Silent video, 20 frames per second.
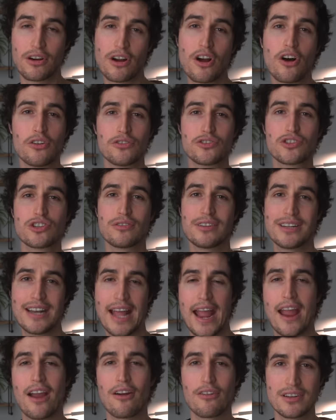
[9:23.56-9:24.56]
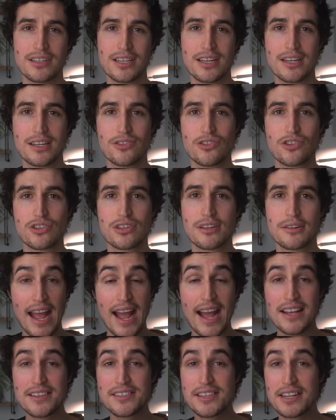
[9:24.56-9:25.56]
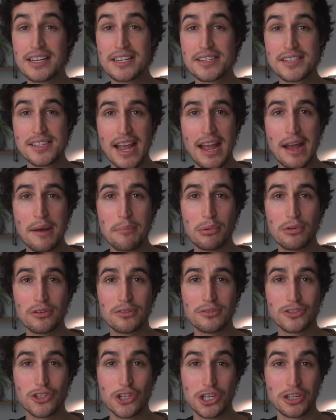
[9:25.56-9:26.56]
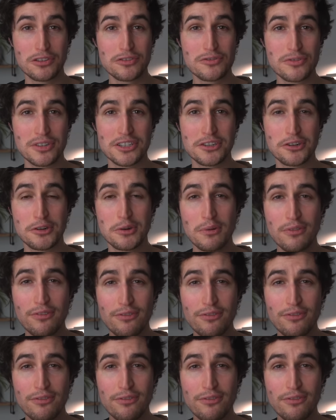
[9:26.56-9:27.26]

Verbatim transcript: our culture and heritage. As an example, children who